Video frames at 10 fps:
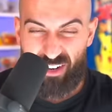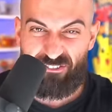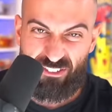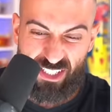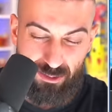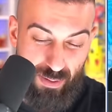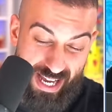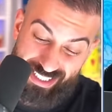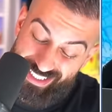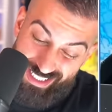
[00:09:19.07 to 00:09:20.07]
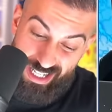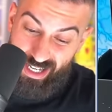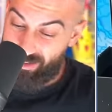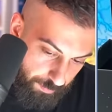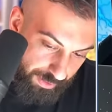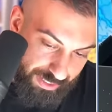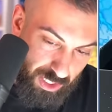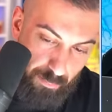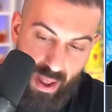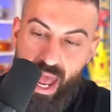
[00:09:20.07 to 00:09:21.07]
like 15 packs. That's a lot. But I
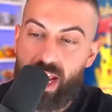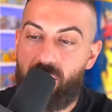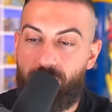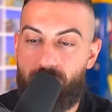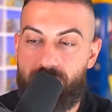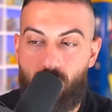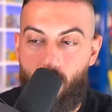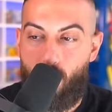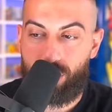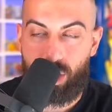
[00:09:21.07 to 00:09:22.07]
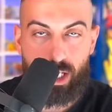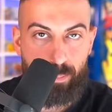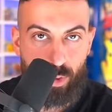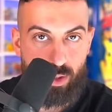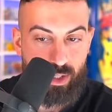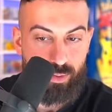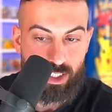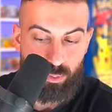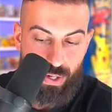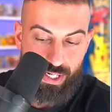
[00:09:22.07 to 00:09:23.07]
think you're paying for this whole sort of like premium
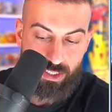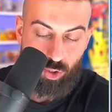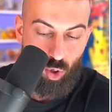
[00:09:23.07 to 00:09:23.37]
experience, this